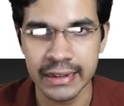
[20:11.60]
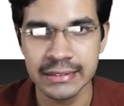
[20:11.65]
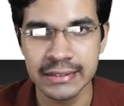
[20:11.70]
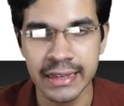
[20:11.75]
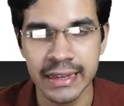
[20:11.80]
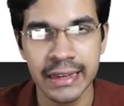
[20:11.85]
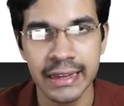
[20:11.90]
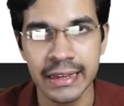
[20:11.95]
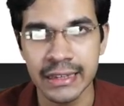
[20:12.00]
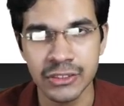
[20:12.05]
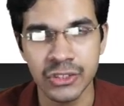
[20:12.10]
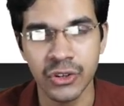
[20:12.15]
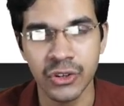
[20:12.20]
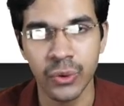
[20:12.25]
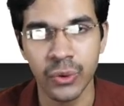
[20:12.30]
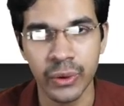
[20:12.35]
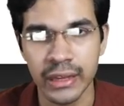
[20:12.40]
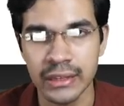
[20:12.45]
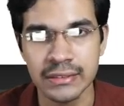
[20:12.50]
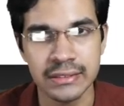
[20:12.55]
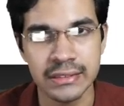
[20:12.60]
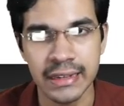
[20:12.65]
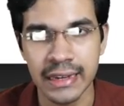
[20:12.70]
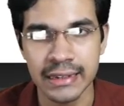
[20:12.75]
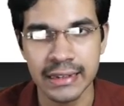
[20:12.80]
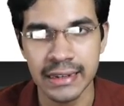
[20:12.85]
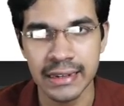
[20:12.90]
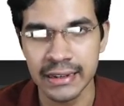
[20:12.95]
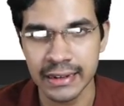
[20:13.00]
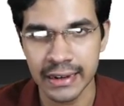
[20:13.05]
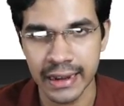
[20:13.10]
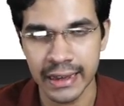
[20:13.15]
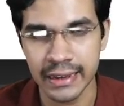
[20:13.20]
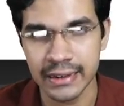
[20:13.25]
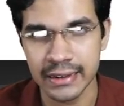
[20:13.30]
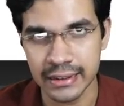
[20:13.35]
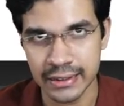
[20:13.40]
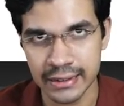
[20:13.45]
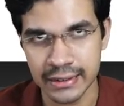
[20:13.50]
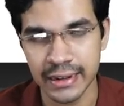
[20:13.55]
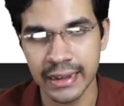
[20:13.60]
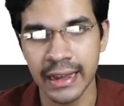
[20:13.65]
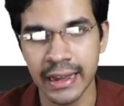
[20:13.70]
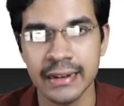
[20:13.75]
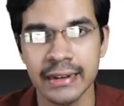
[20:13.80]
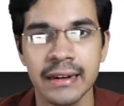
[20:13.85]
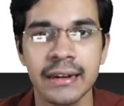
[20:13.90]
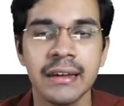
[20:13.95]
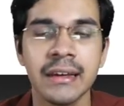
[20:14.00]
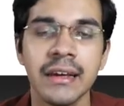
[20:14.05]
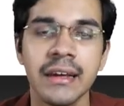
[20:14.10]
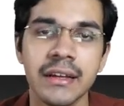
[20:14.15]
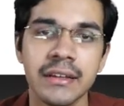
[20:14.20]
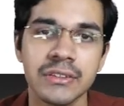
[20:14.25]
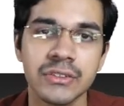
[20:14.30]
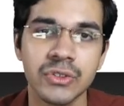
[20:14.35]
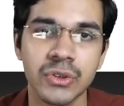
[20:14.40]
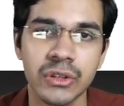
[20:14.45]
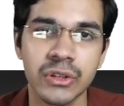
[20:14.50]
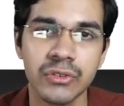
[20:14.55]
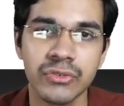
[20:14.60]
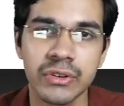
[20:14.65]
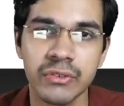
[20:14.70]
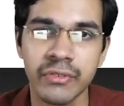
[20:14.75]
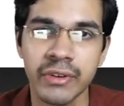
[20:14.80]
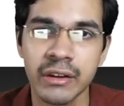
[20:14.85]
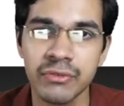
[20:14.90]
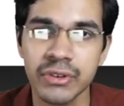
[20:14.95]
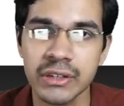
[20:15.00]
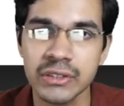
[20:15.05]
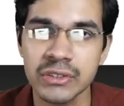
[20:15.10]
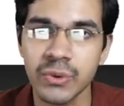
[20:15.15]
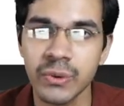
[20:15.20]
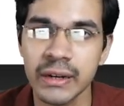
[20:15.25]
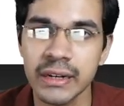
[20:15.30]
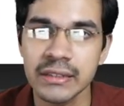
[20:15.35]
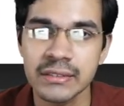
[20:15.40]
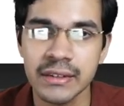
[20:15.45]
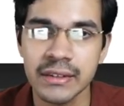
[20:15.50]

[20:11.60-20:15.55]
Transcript: say each row is getting like created. So when first one is